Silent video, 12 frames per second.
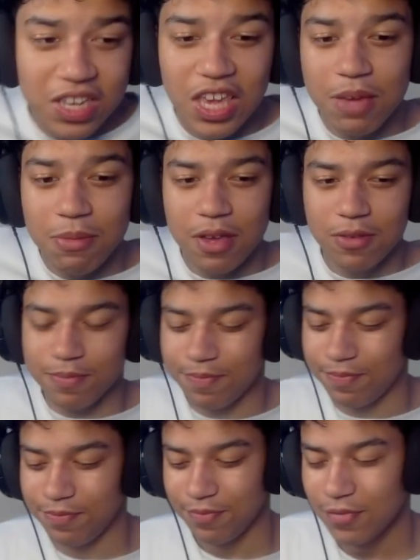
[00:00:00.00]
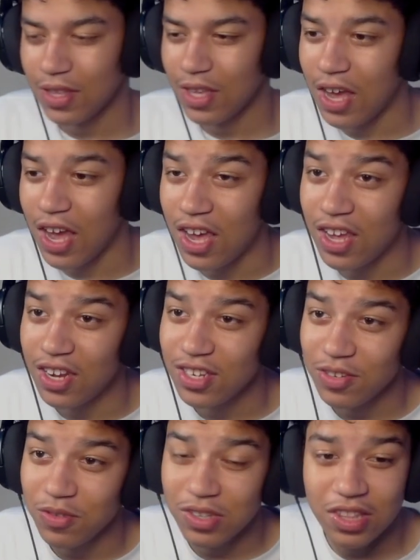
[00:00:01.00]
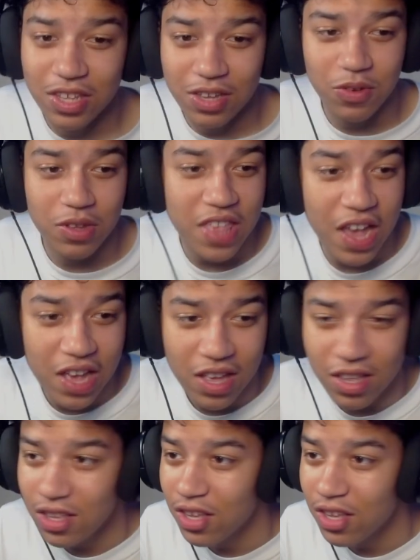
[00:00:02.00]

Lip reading: came out, and with that,